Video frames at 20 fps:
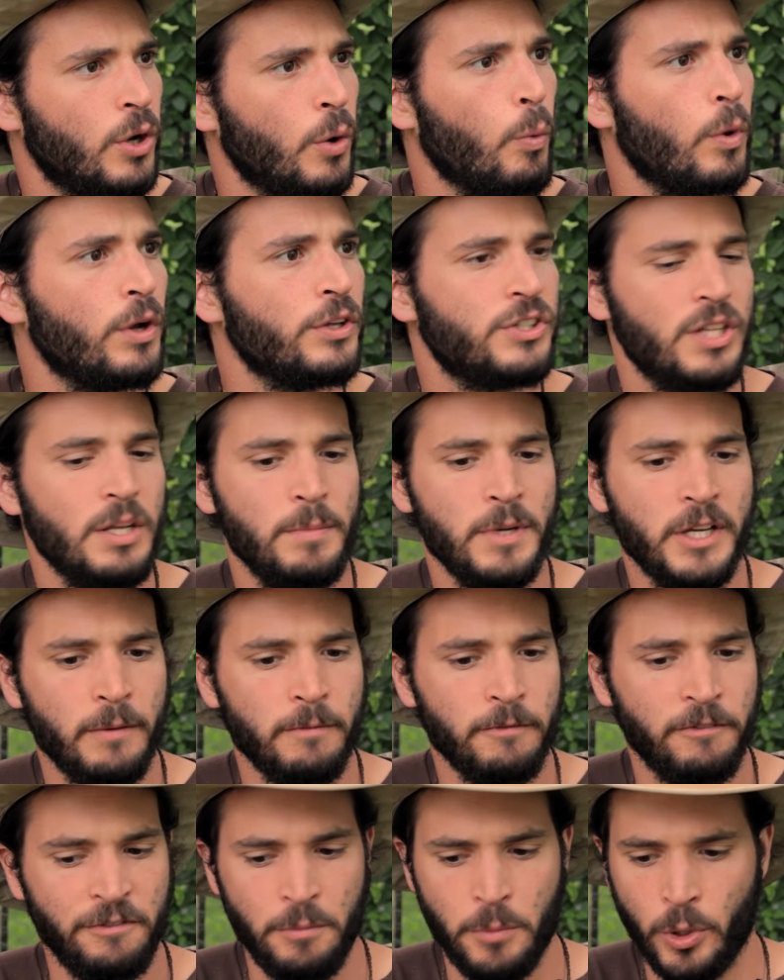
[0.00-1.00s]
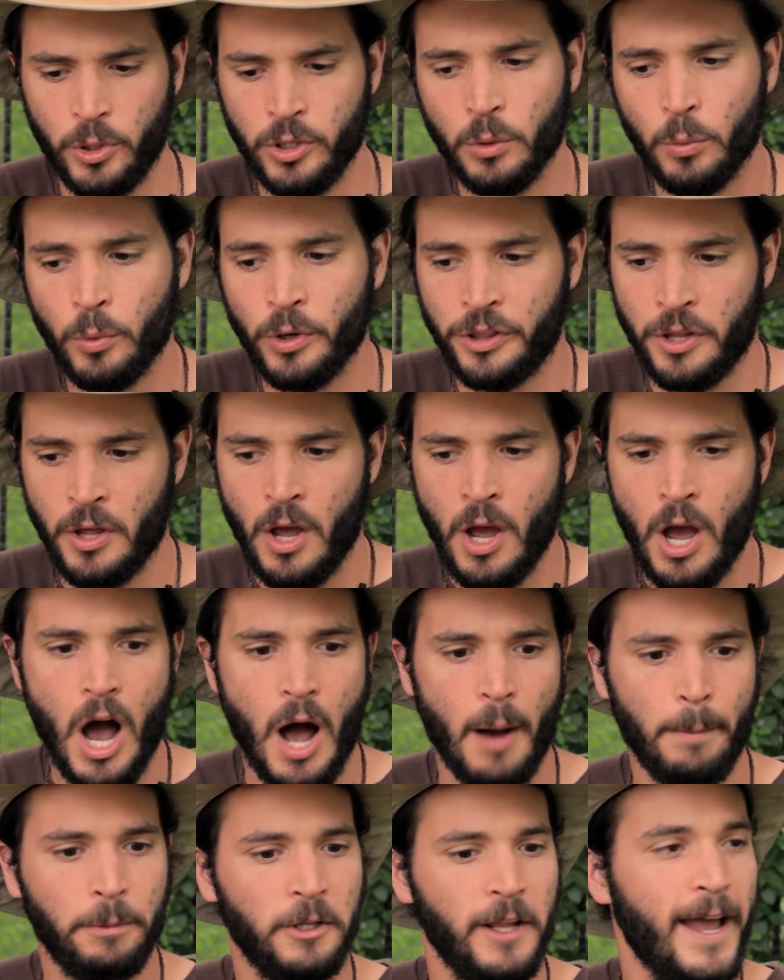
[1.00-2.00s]
know, once they become familiar with
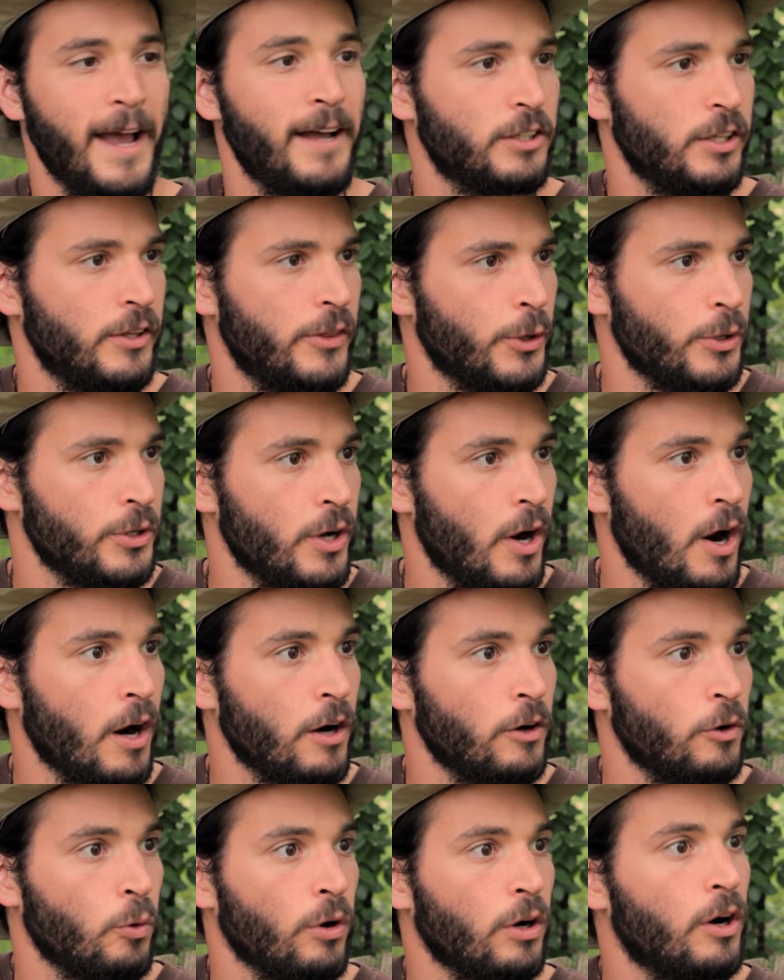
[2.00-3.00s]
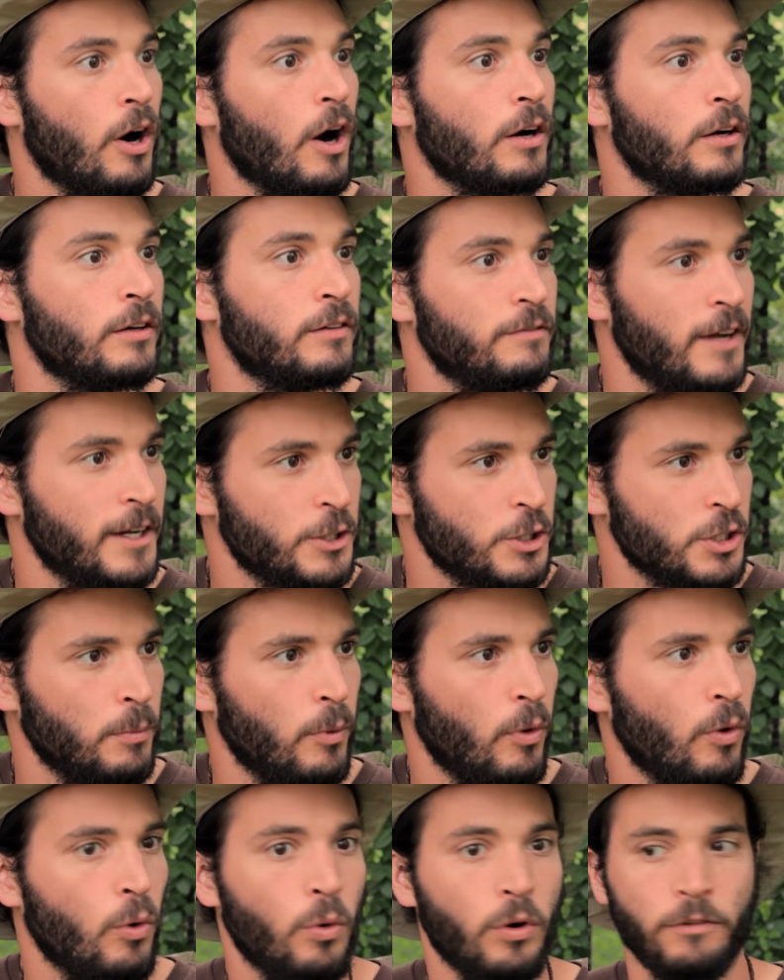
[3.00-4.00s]
a plant in their yard or a garden
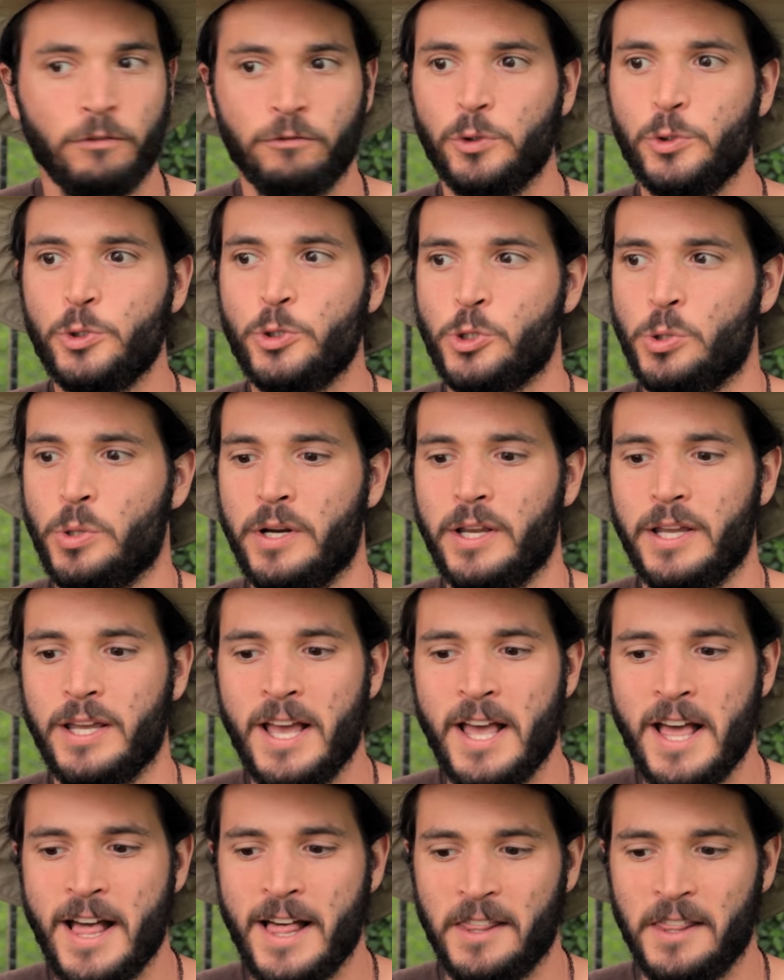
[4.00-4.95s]
vegetable or a fruit tree,